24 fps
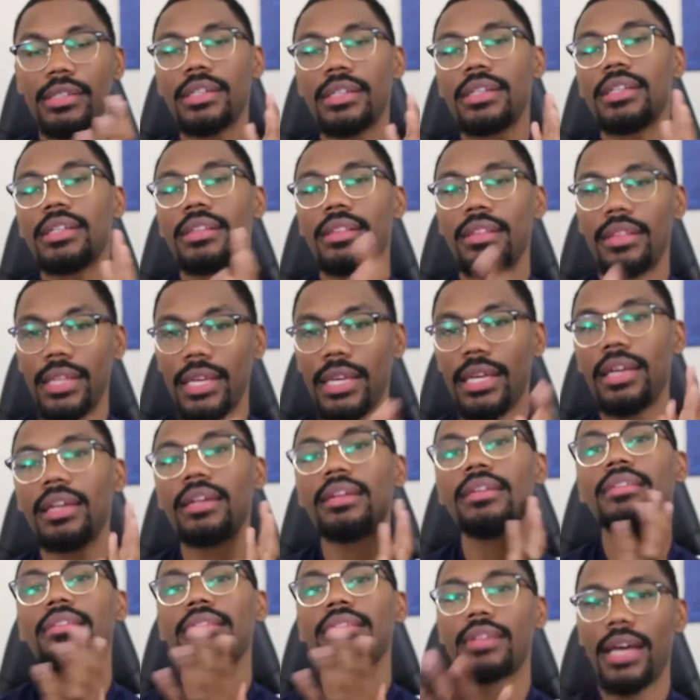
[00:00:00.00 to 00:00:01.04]

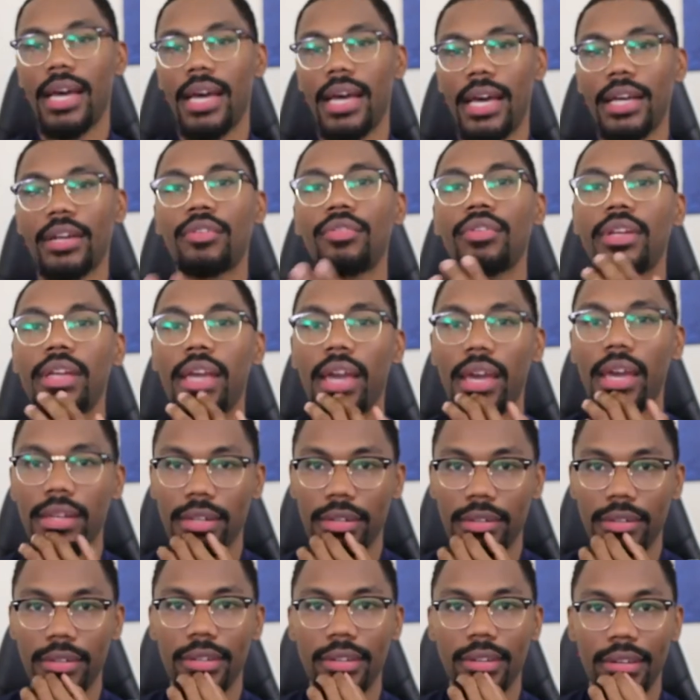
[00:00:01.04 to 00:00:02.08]
Then I
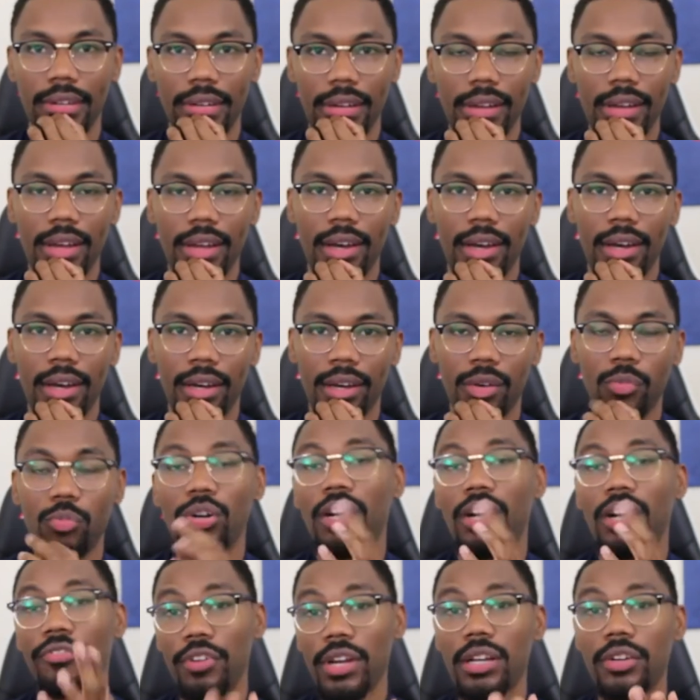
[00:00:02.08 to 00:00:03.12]
created,
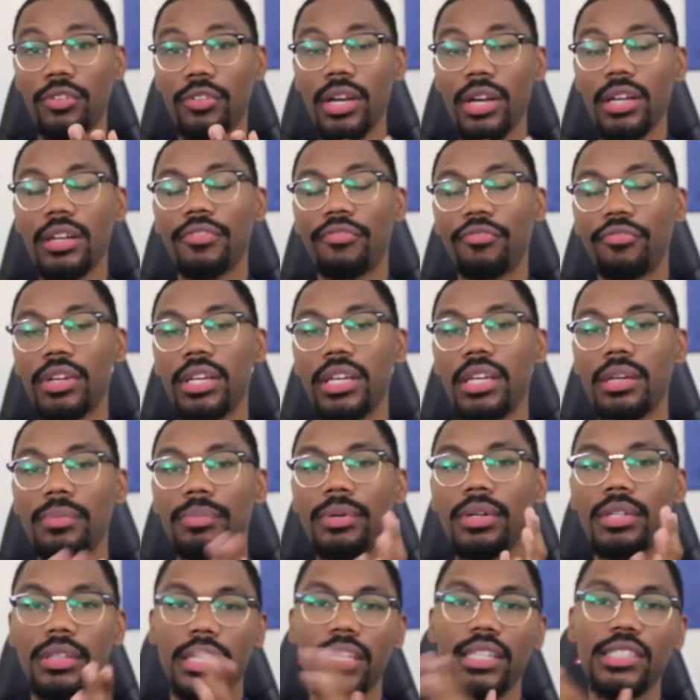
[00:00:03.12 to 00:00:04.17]
created a free
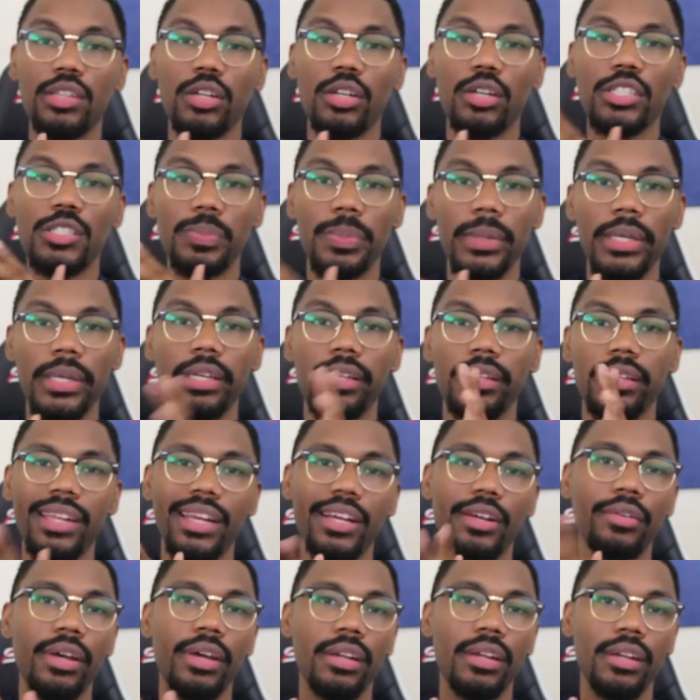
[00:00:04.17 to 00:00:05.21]
ebook. Then I started speaking. Then I
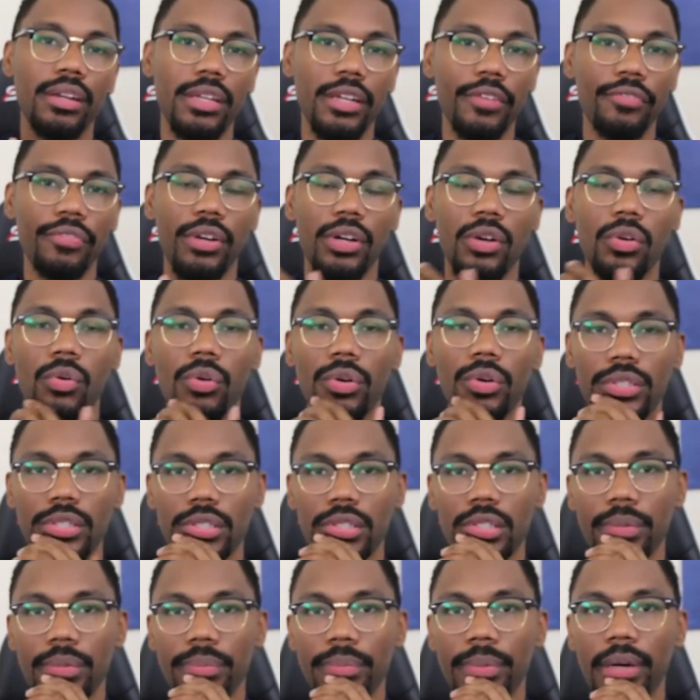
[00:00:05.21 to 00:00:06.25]
created a different course.
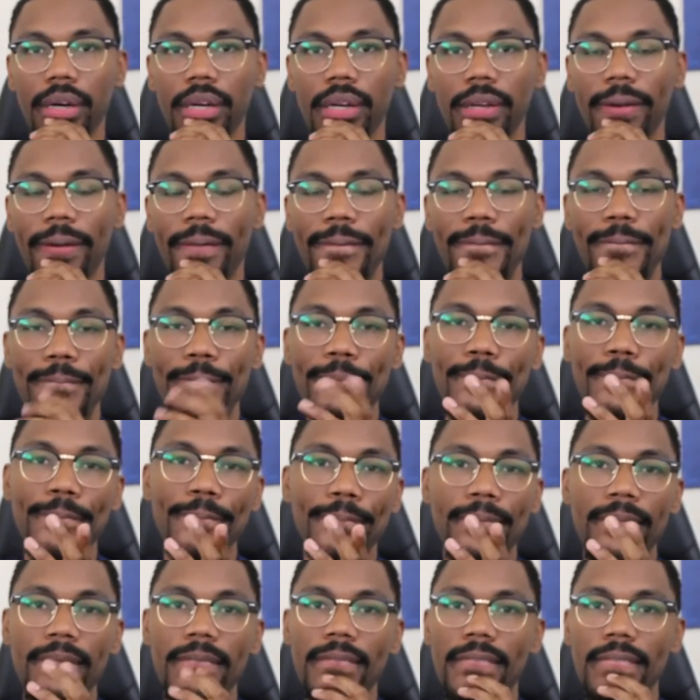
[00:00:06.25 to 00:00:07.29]
But
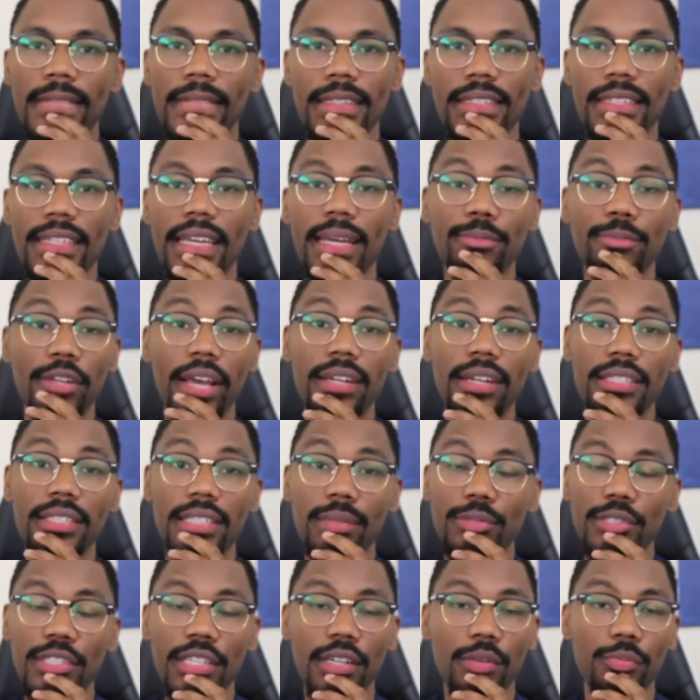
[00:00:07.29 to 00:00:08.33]
the same strategy
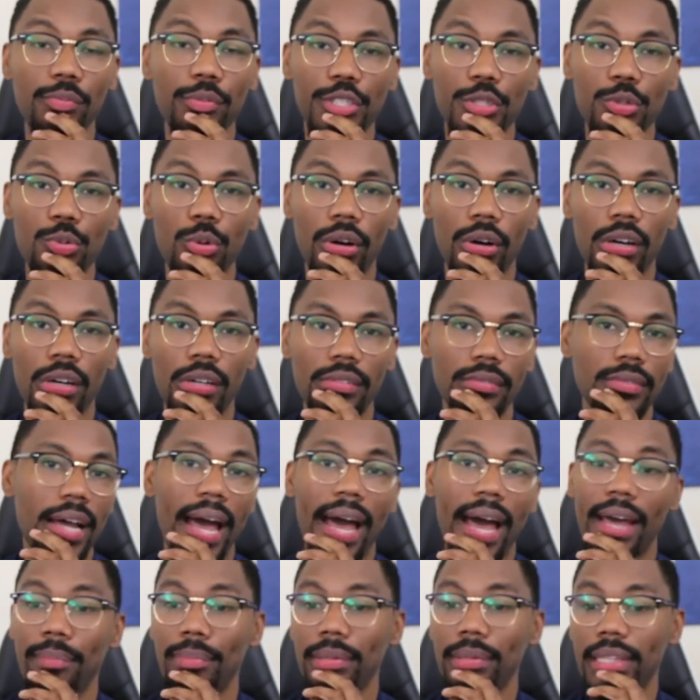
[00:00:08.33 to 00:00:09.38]
I'm sharing with you all,
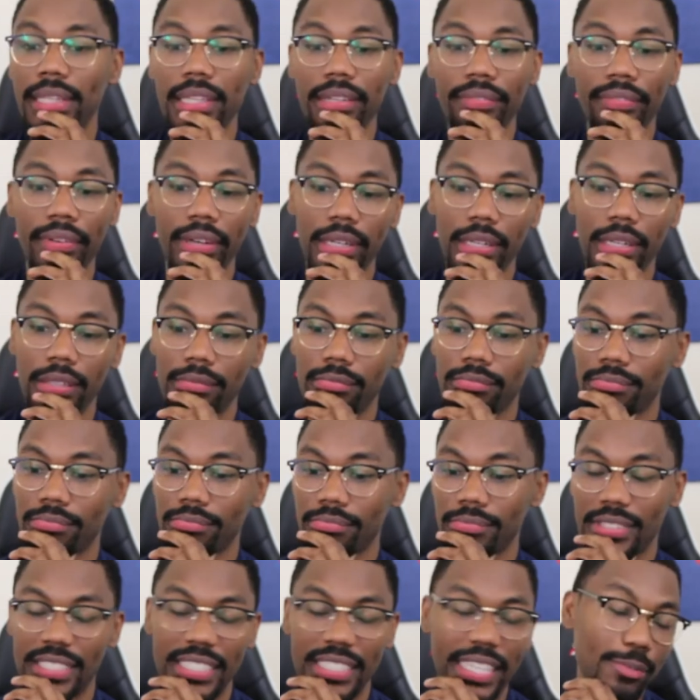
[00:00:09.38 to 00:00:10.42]
I believe in it.
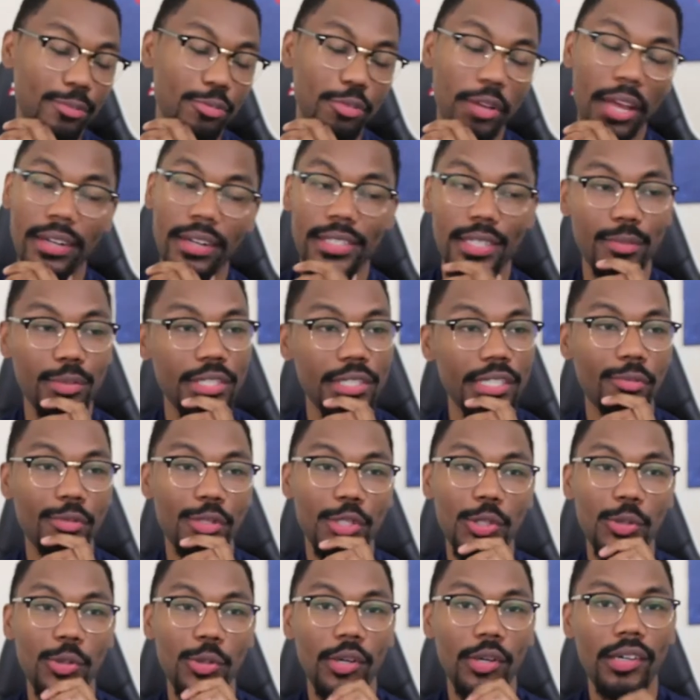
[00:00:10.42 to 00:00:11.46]
Same strategy I'm sharing
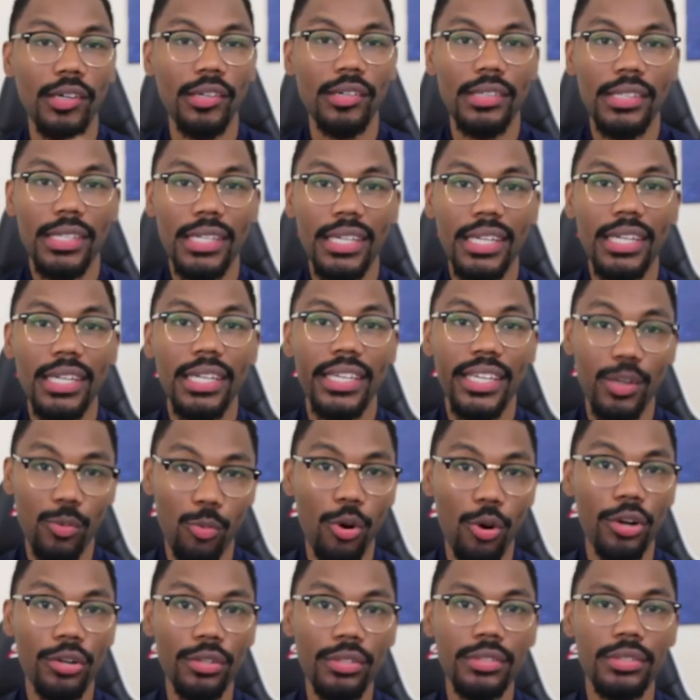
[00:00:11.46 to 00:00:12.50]
with you all, it
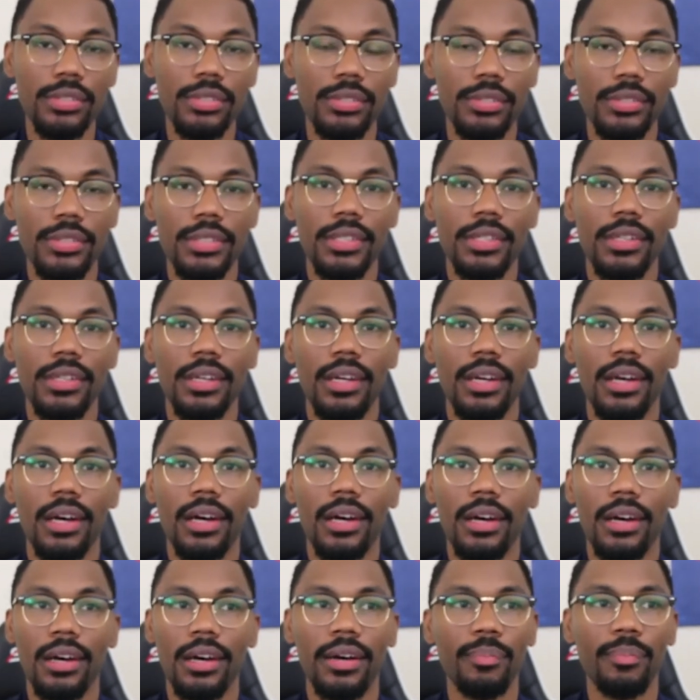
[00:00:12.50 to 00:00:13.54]
works.
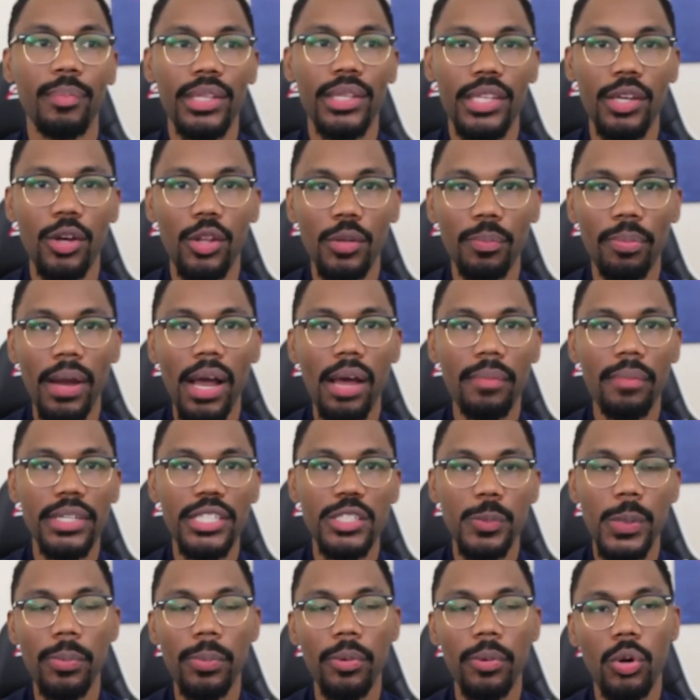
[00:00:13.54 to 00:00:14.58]
But the only problem
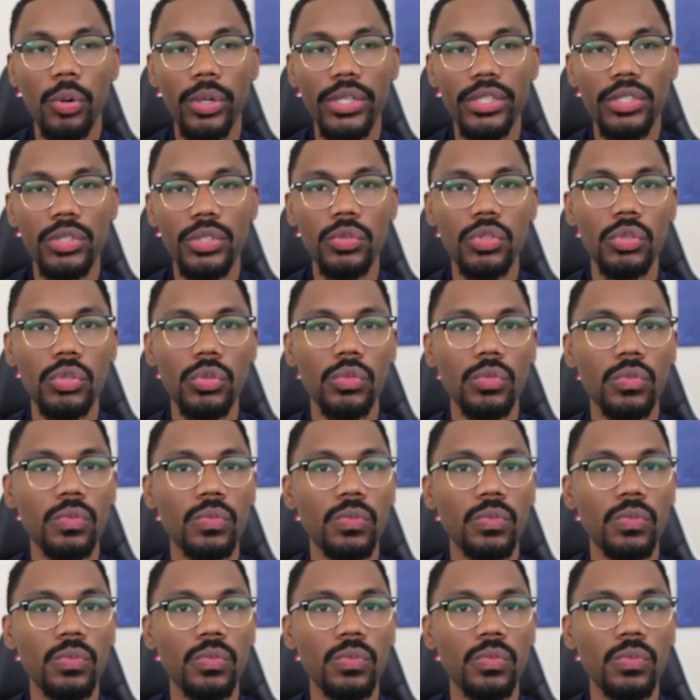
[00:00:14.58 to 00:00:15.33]
is people quit too soon.